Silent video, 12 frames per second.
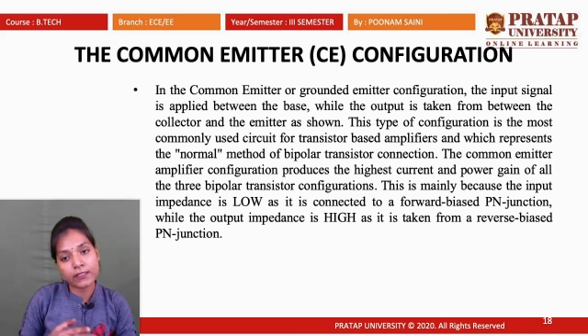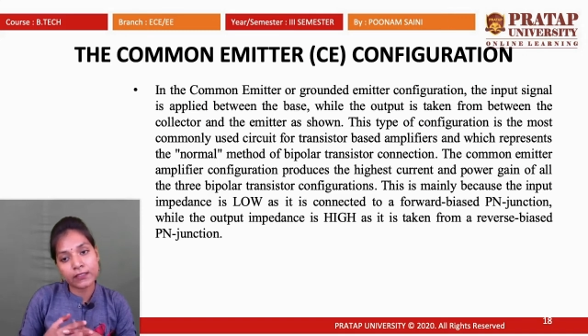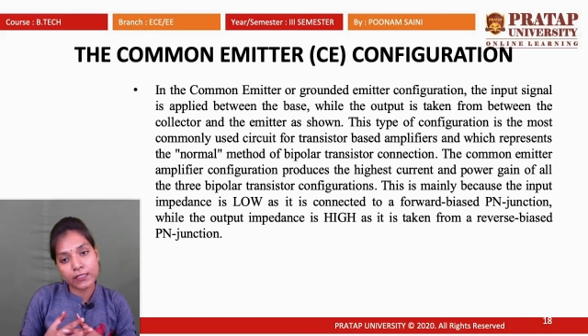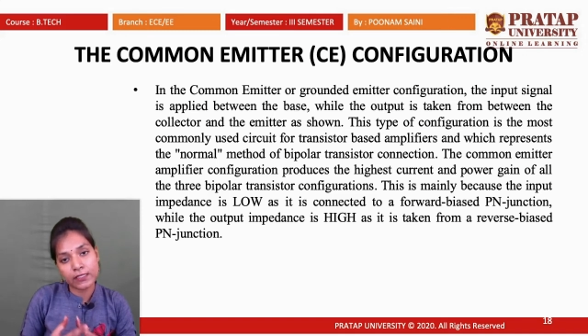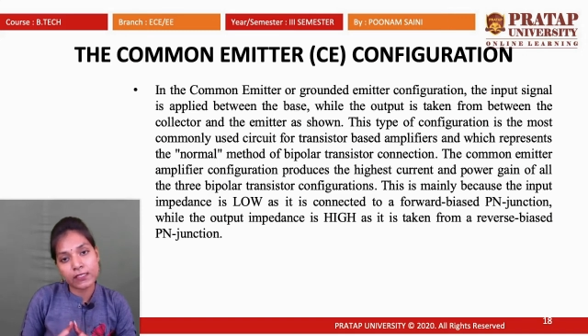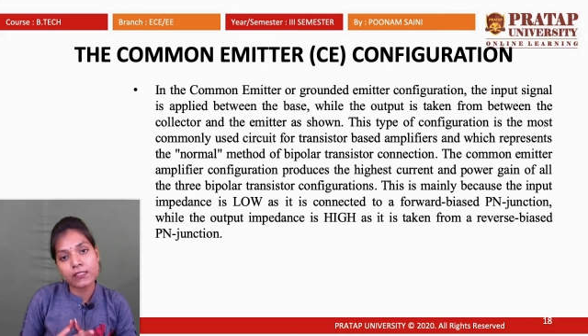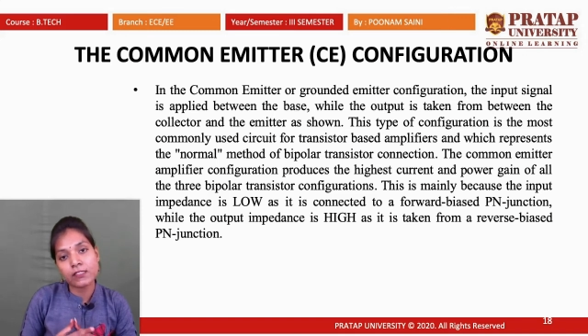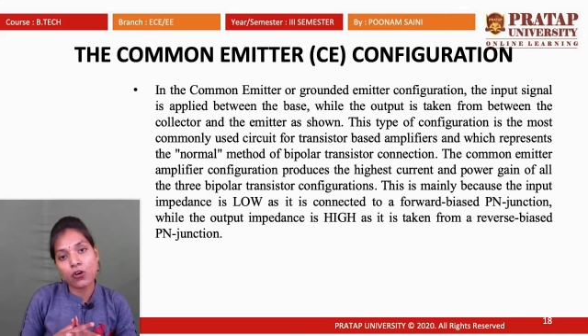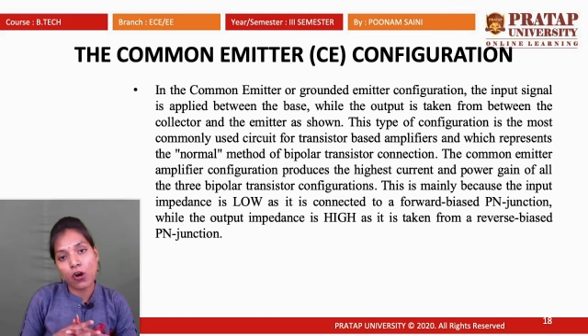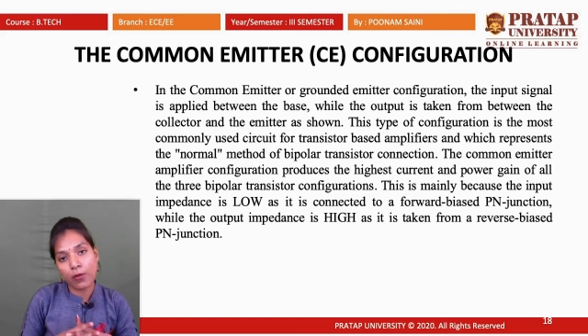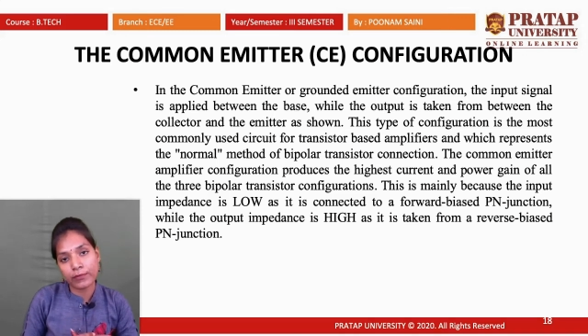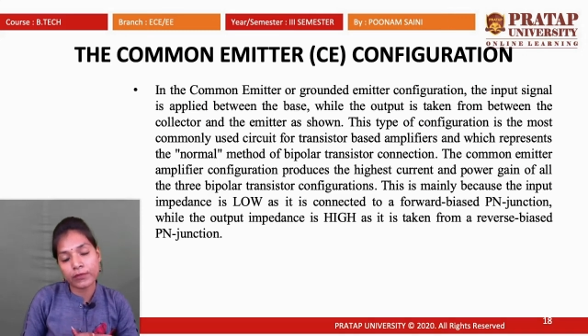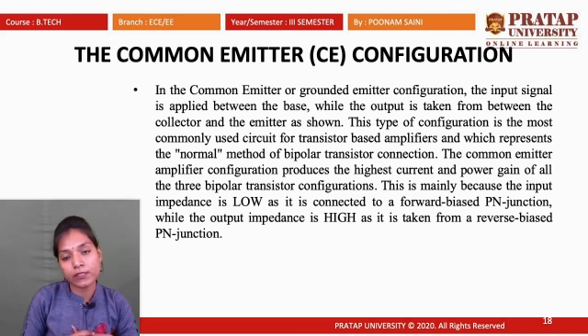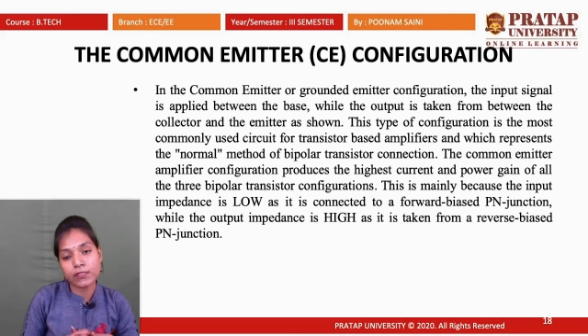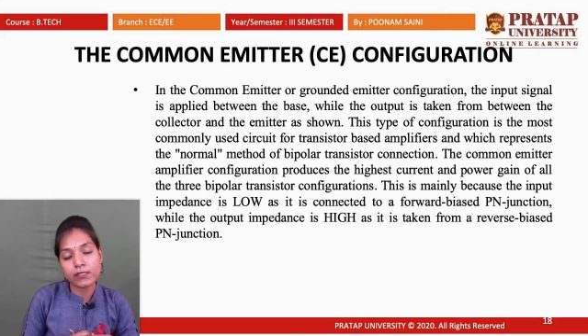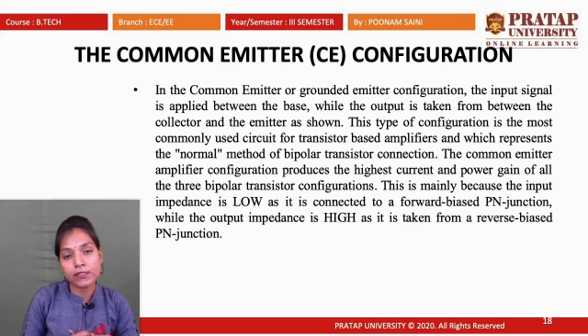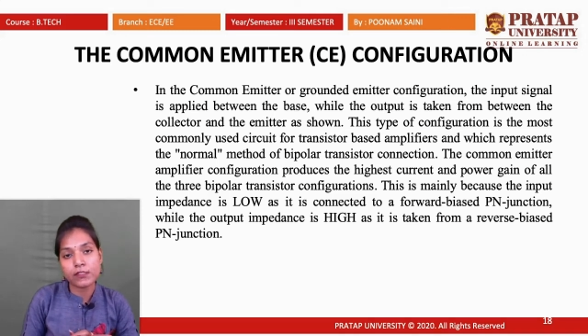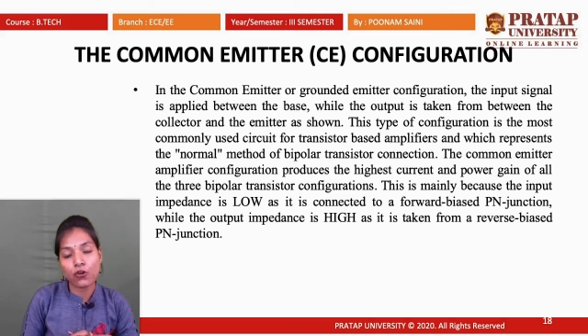this is
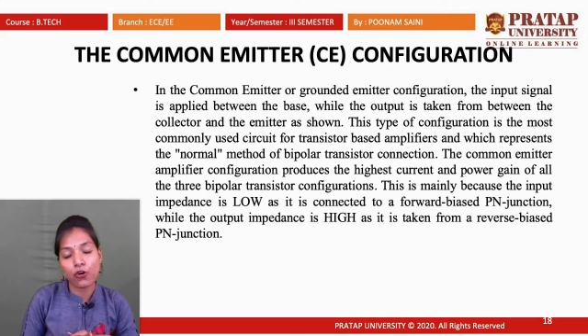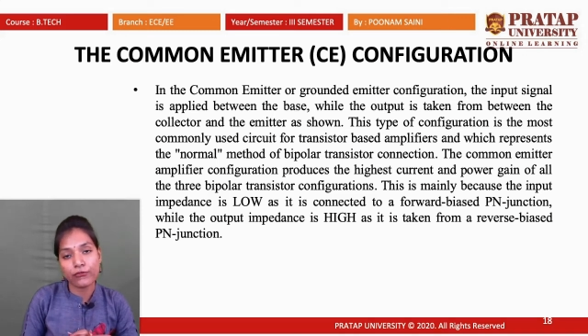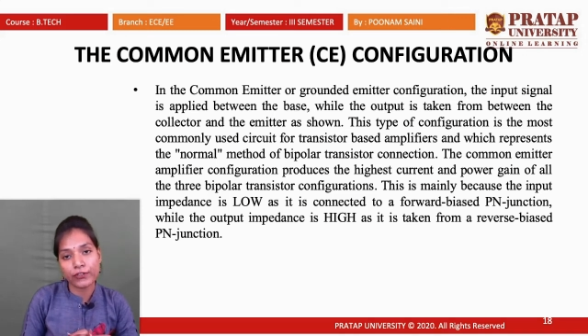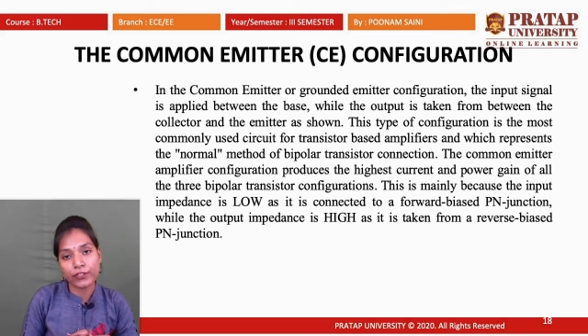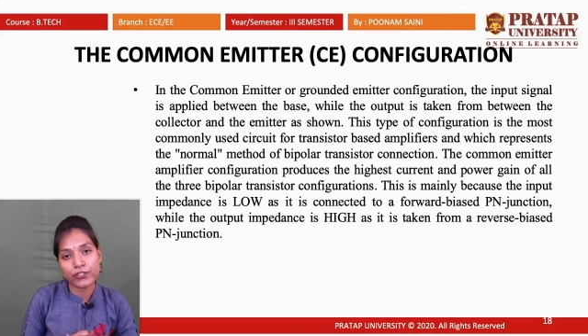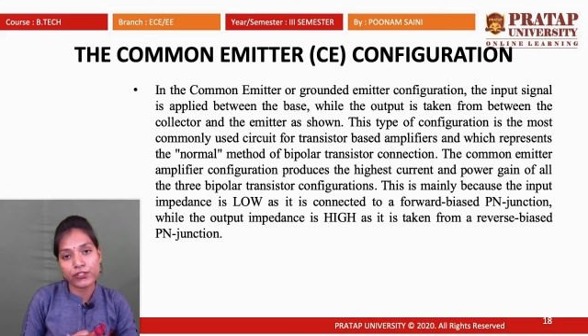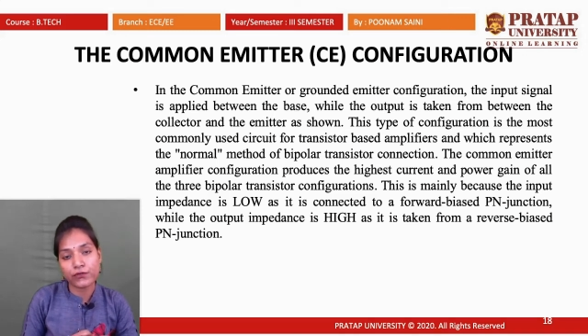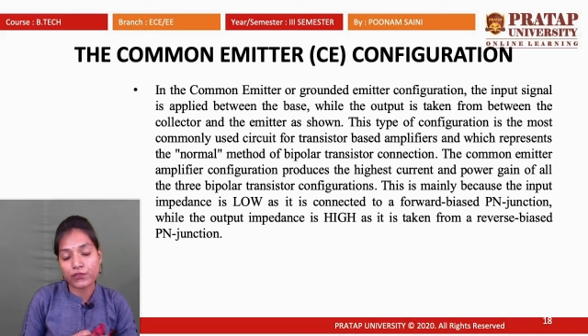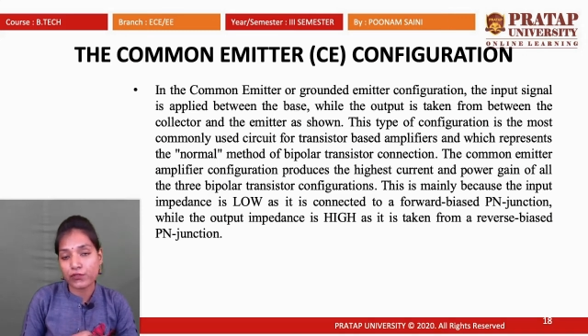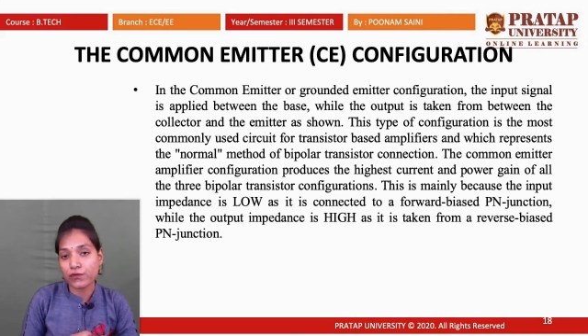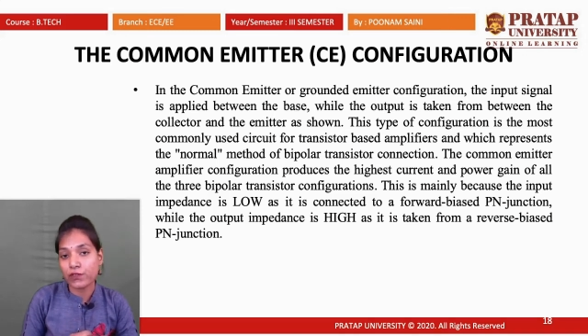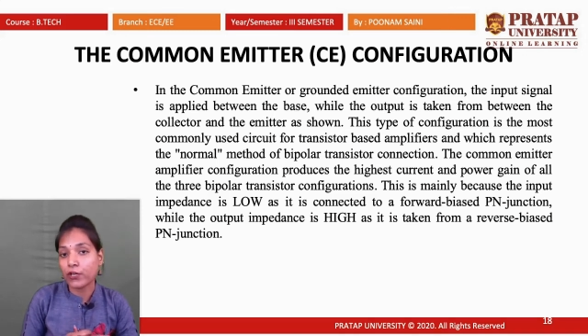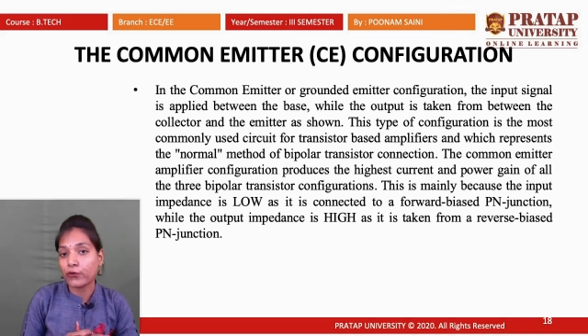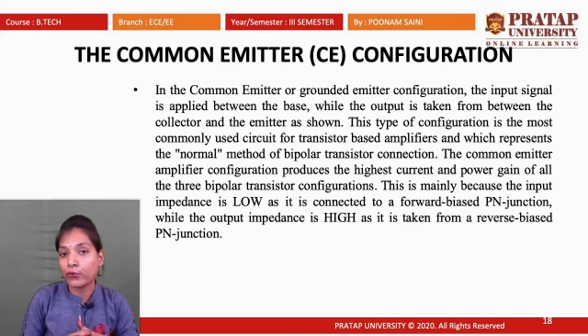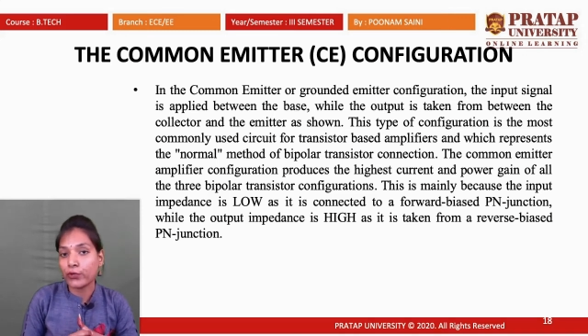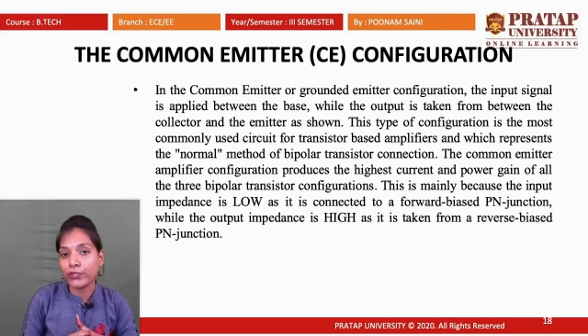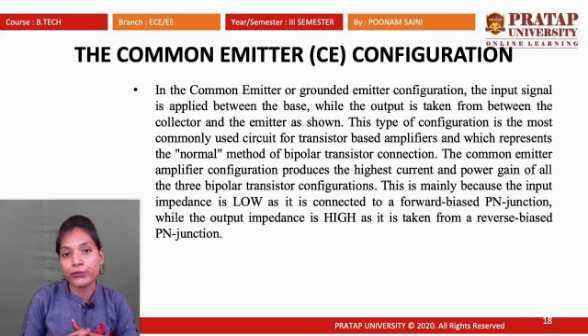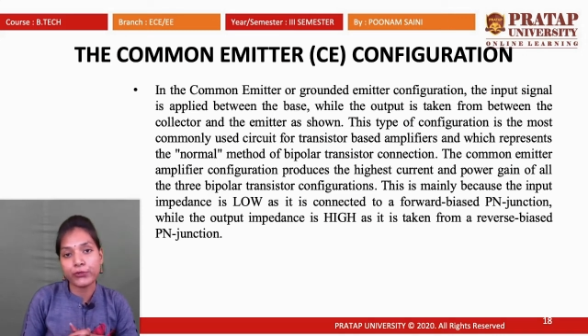the configuration which we are
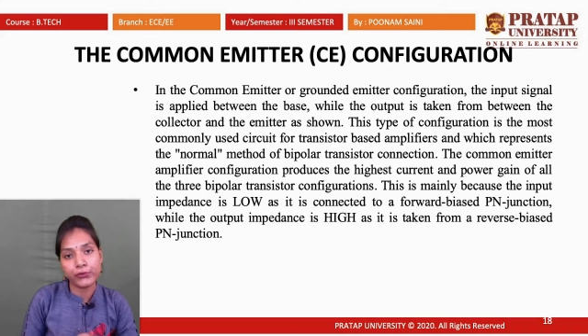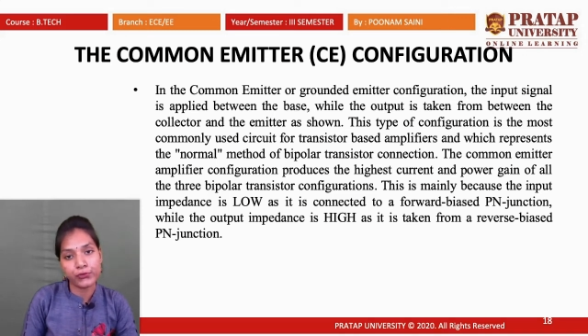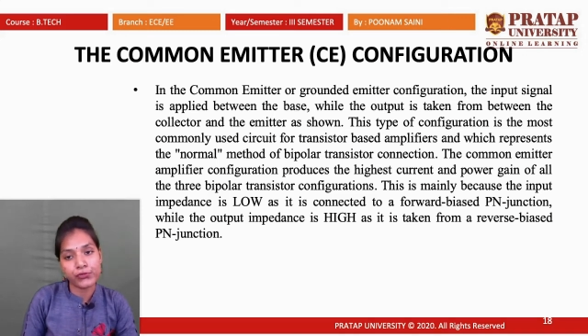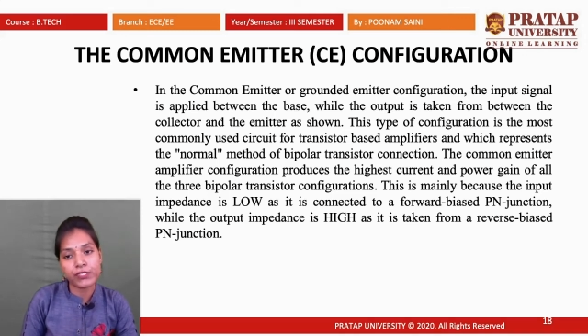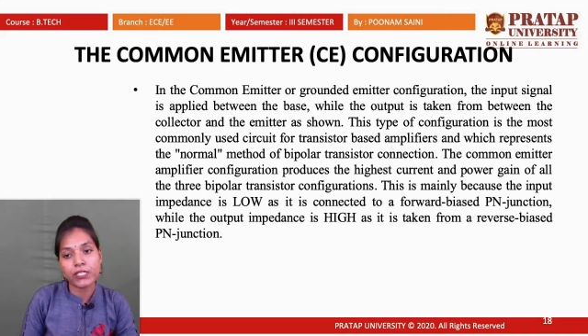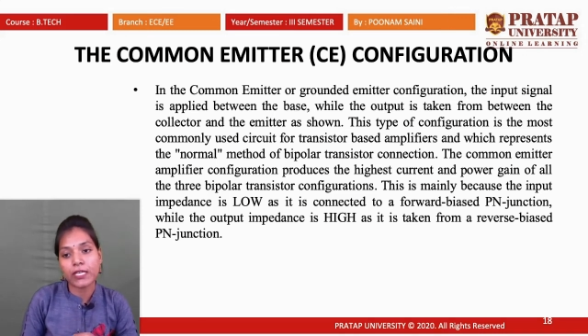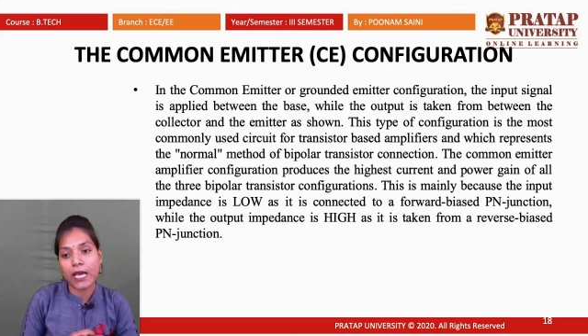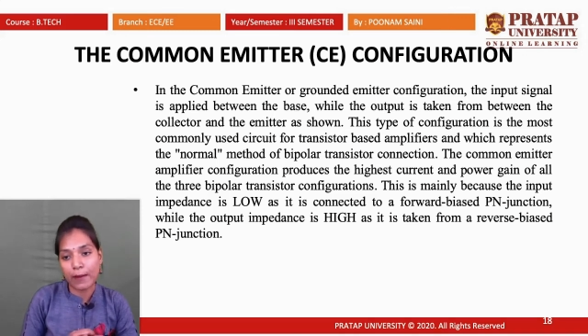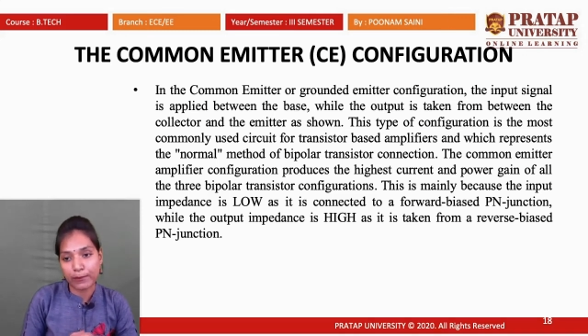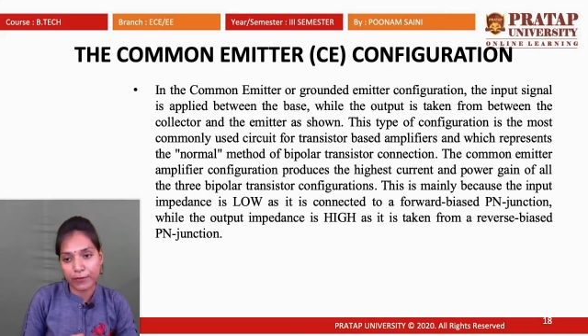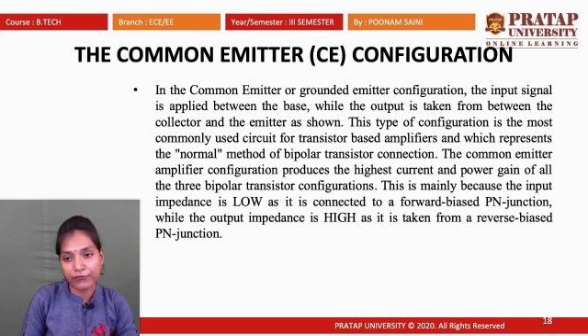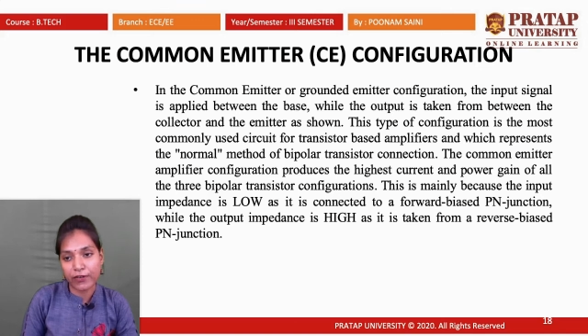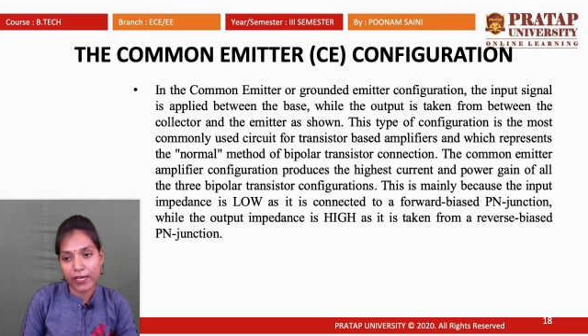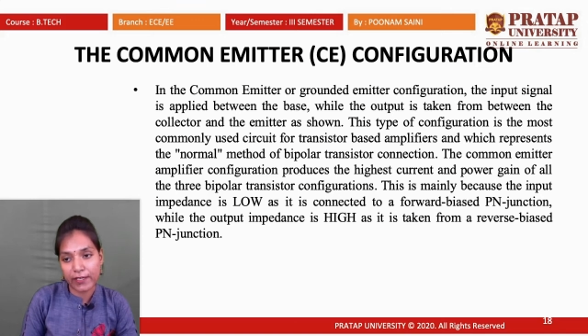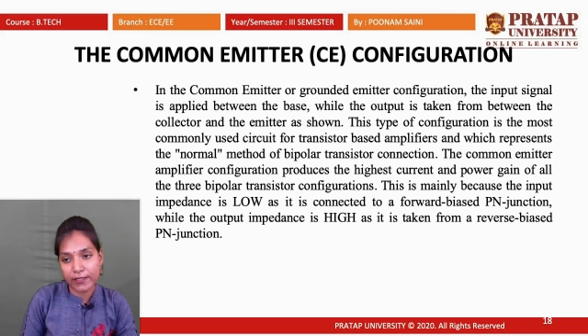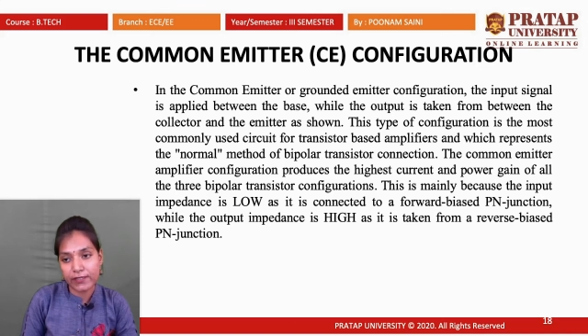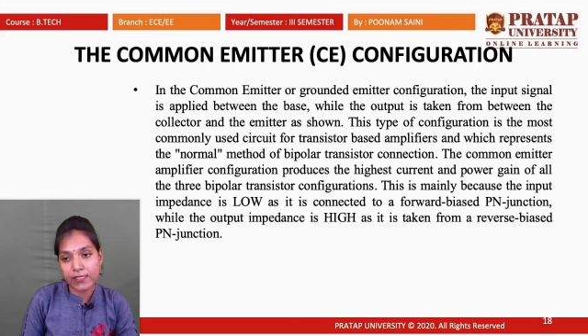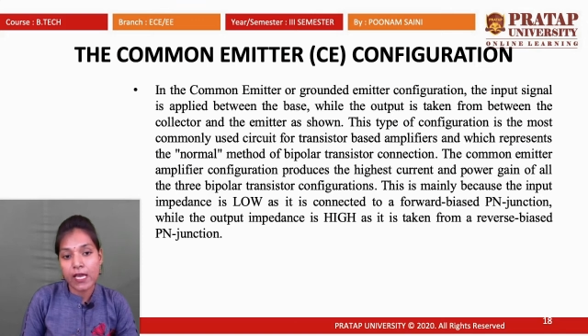going to use in amplifiers,